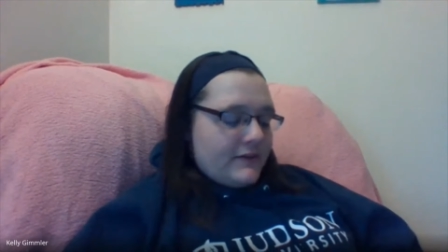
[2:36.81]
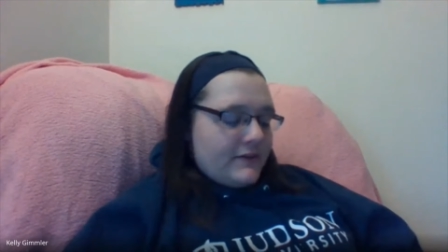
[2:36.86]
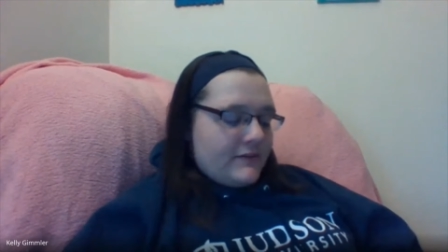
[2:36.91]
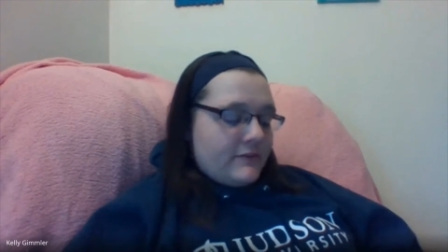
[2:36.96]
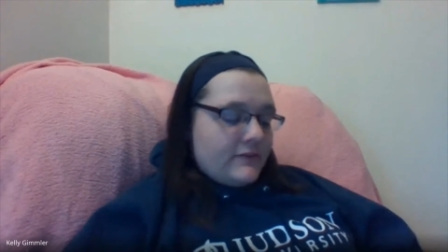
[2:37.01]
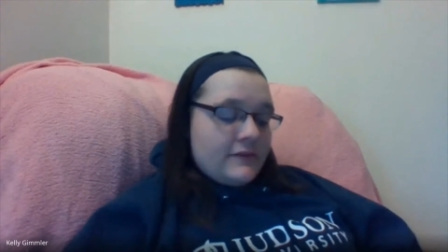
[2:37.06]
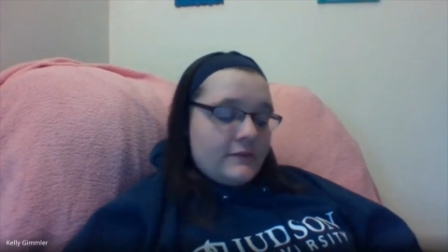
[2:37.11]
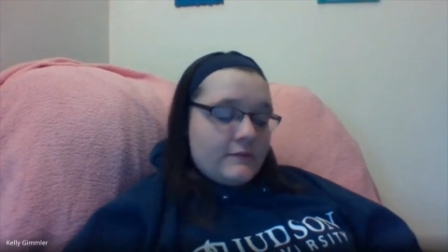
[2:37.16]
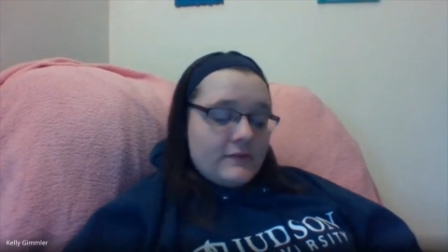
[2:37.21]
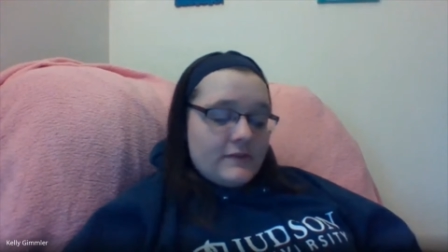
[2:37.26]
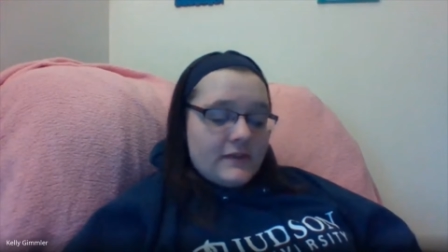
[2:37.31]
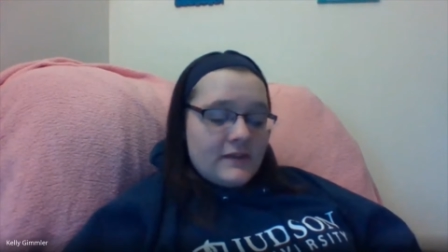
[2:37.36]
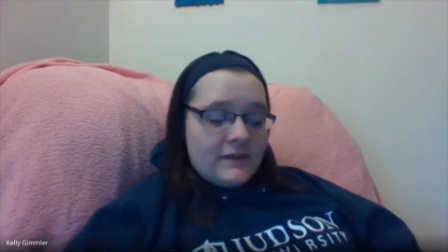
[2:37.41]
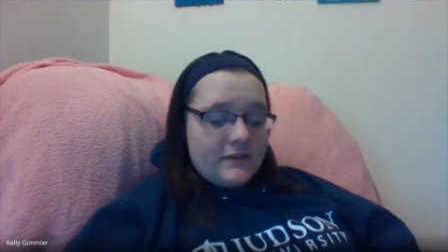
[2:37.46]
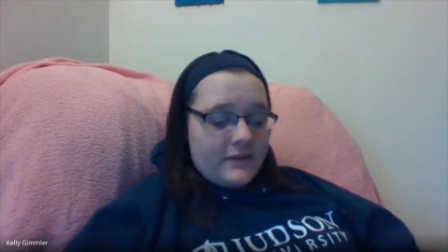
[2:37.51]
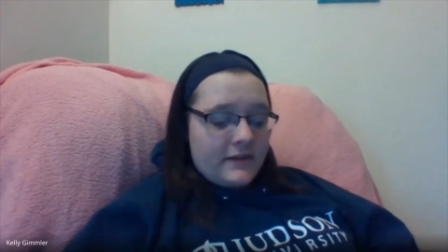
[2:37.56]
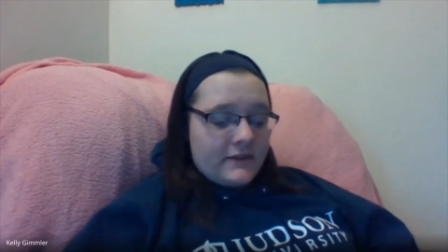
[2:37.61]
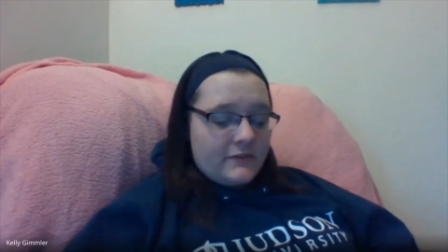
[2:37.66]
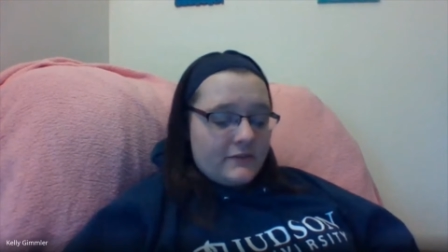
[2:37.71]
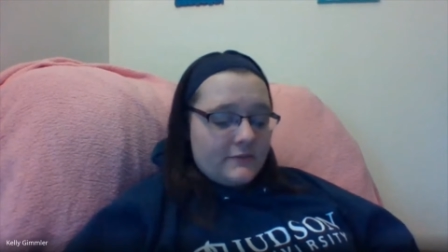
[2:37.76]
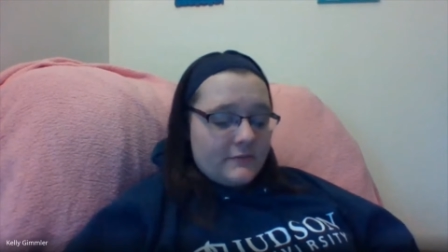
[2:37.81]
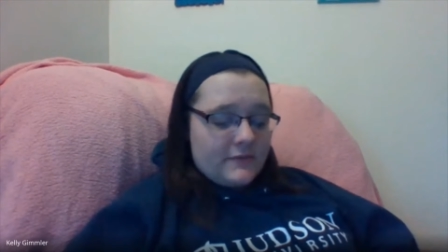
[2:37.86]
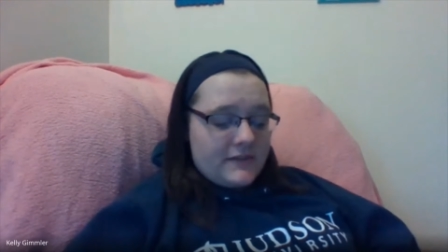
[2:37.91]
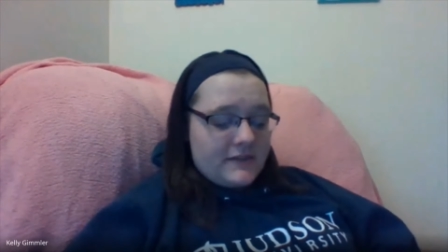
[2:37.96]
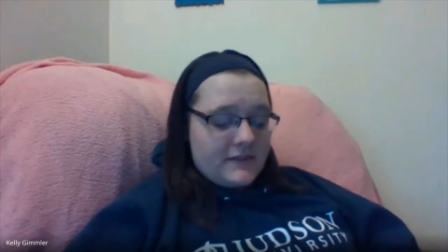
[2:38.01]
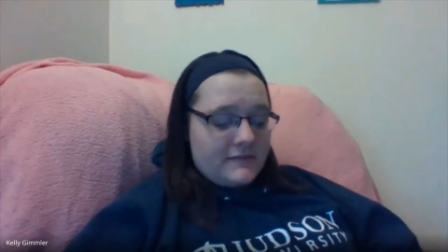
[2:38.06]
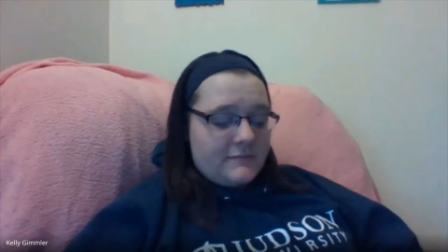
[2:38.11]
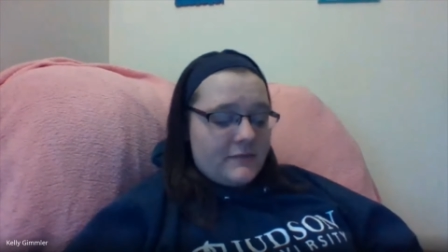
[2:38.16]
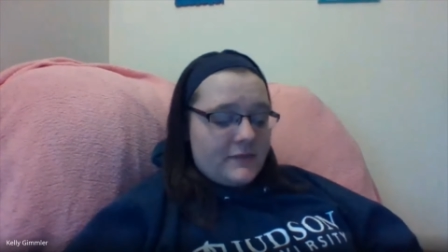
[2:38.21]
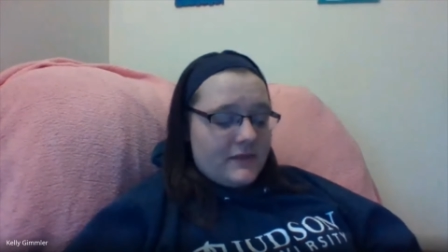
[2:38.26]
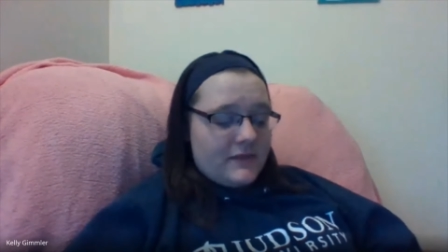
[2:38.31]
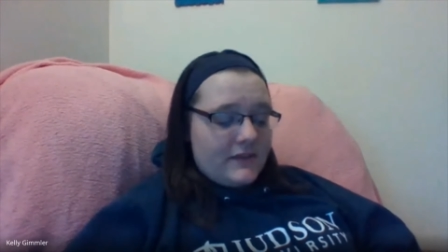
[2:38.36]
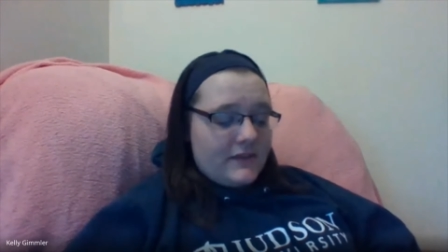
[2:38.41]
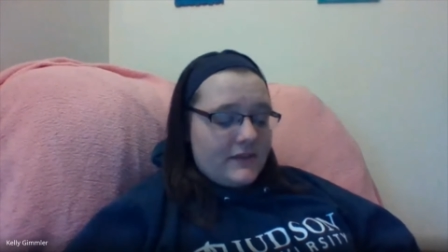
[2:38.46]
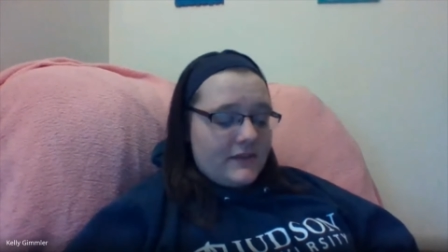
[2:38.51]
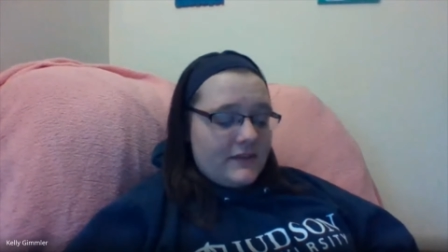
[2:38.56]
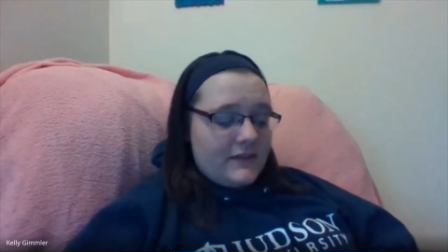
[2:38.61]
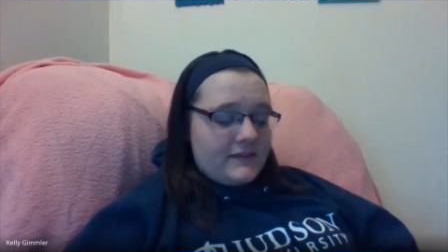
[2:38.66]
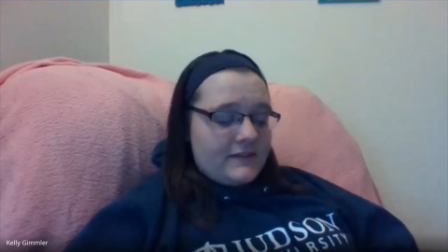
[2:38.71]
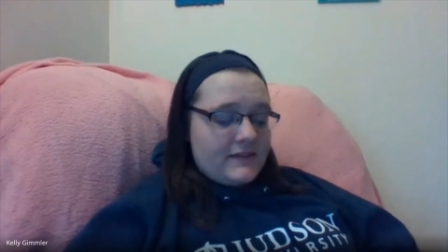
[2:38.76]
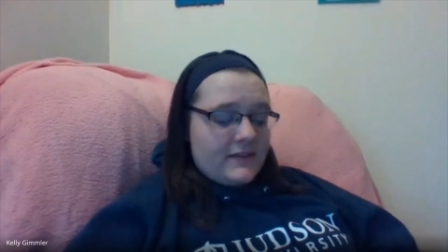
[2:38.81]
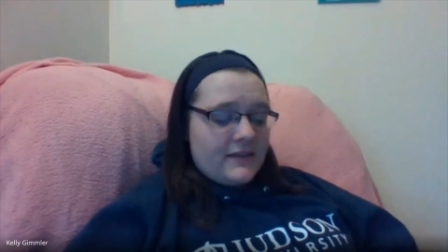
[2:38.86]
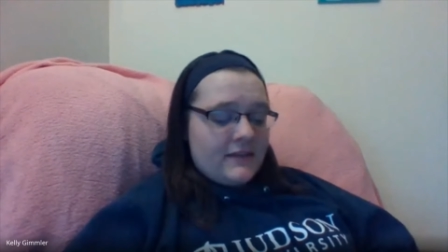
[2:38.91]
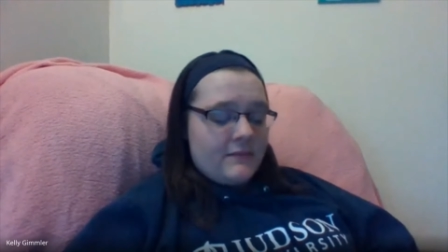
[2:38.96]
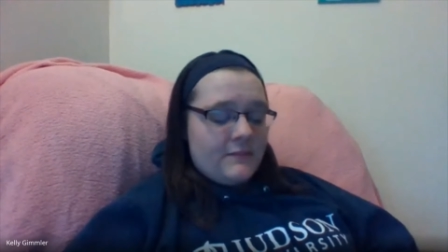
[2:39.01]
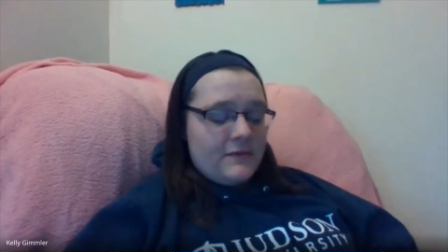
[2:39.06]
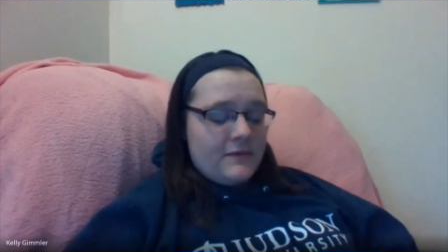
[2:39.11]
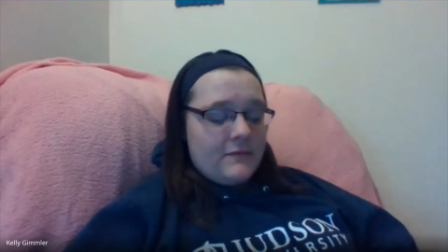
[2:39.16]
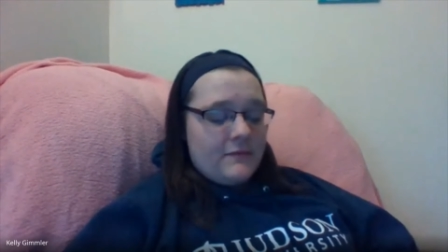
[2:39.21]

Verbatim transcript: students with intellectual disabilities and the